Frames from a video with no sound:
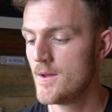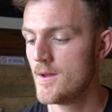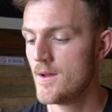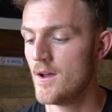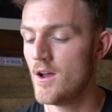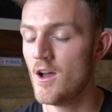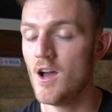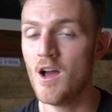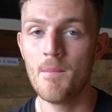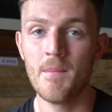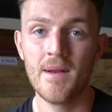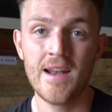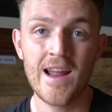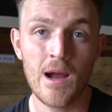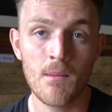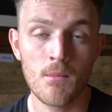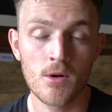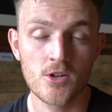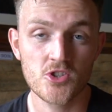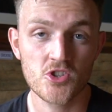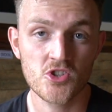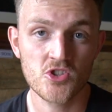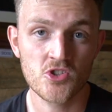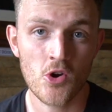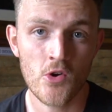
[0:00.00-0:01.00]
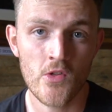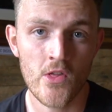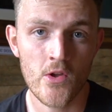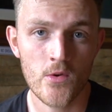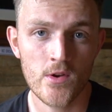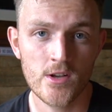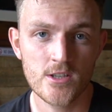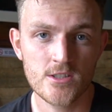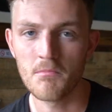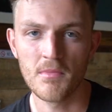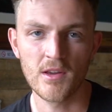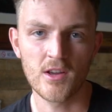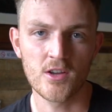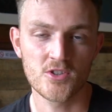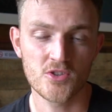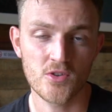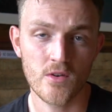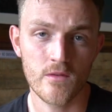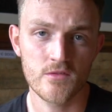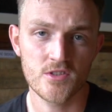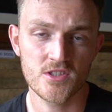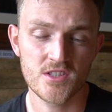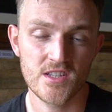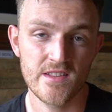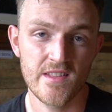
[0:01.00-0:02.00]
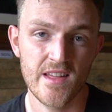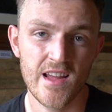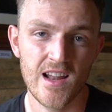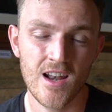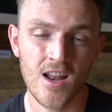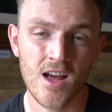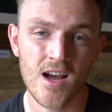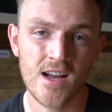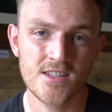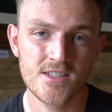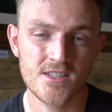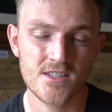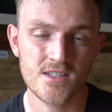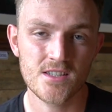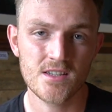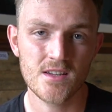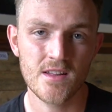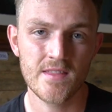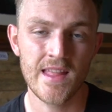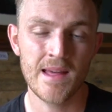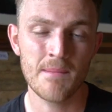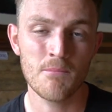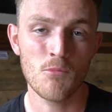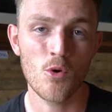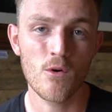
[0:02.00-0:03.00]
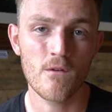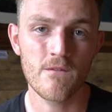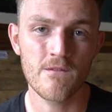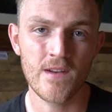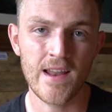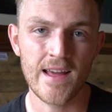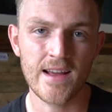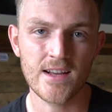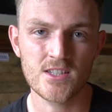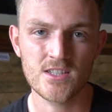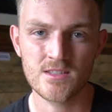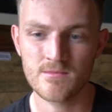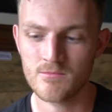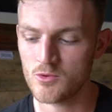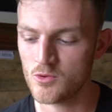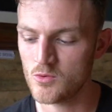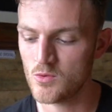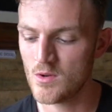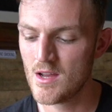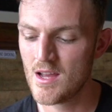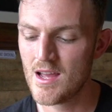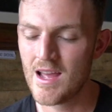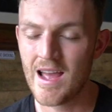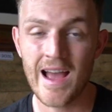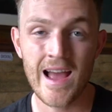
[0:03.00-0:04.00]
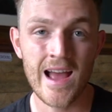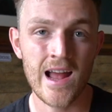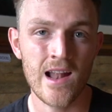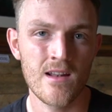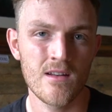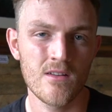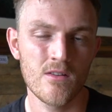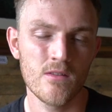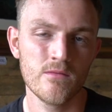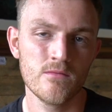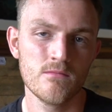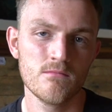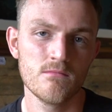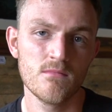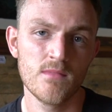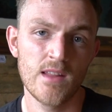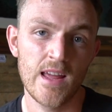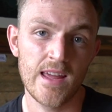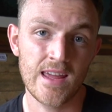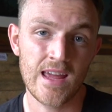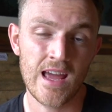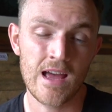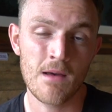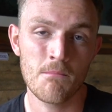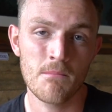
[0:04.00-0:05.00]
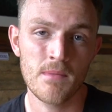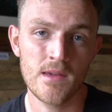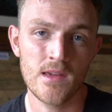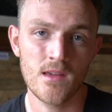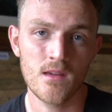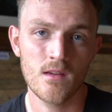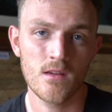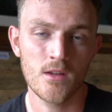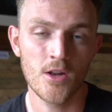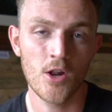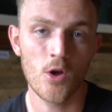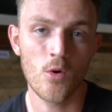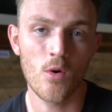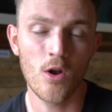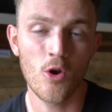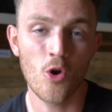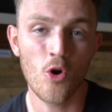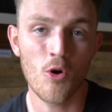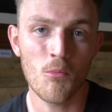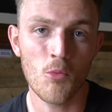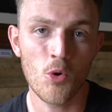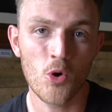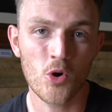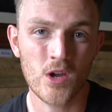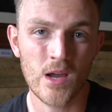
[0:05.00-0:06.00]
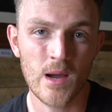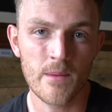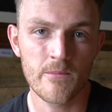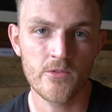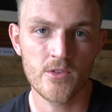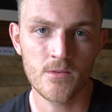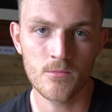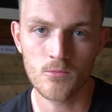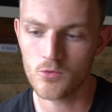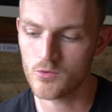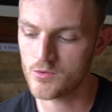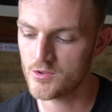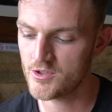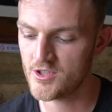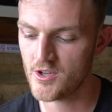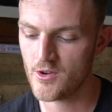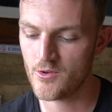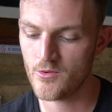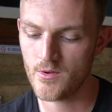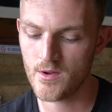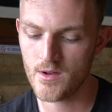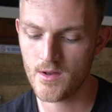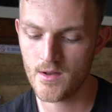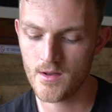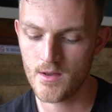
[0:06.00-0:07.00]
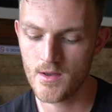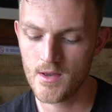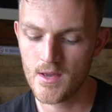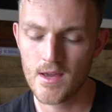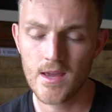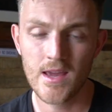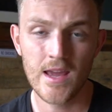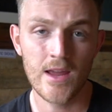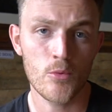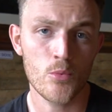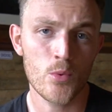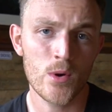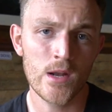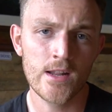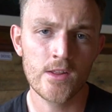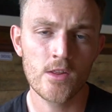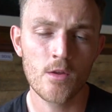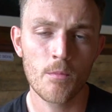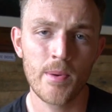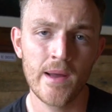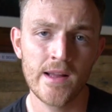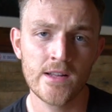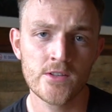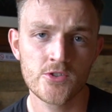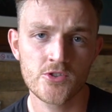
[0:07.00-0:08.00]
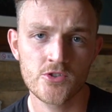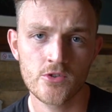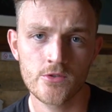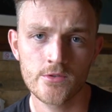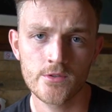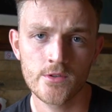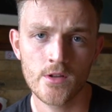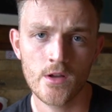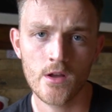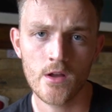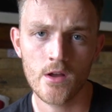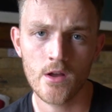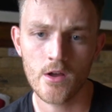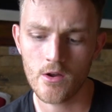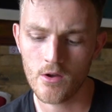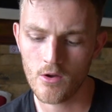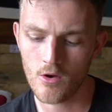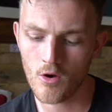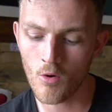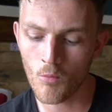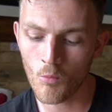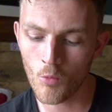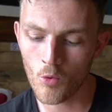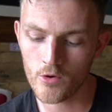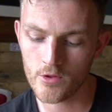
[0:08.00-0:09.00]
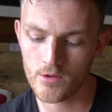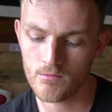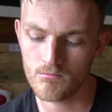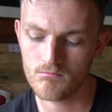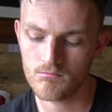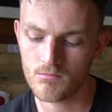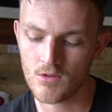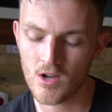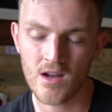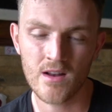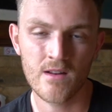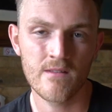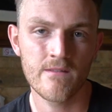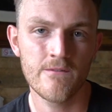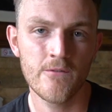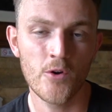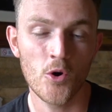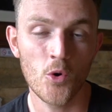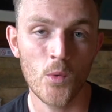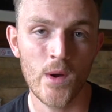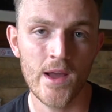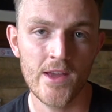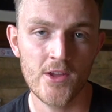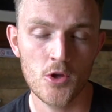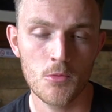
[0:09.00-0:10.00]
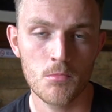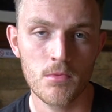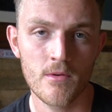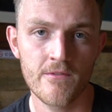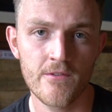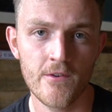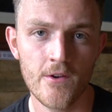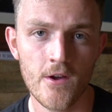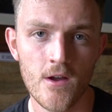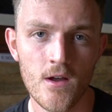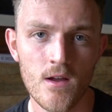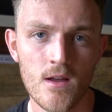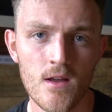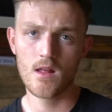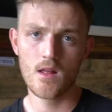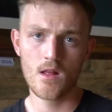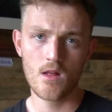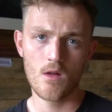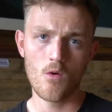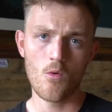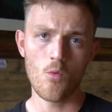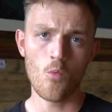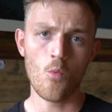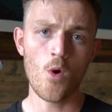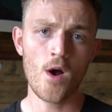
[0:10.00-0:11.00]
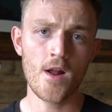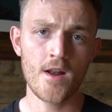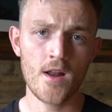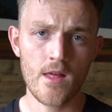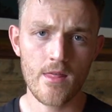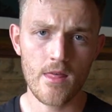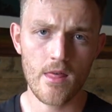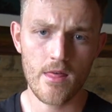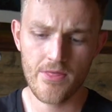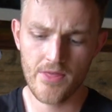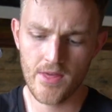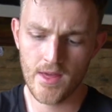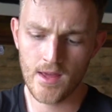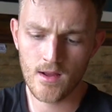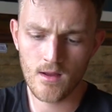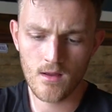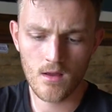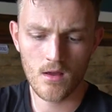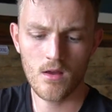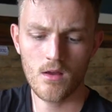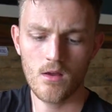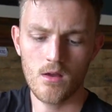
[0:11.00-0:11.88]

and how much snow there is, because obviously they're lighter, they're more flexible, and they can be, you know, a lot more comfortable. So it really depends on what kind of footwear you prefer. One other thing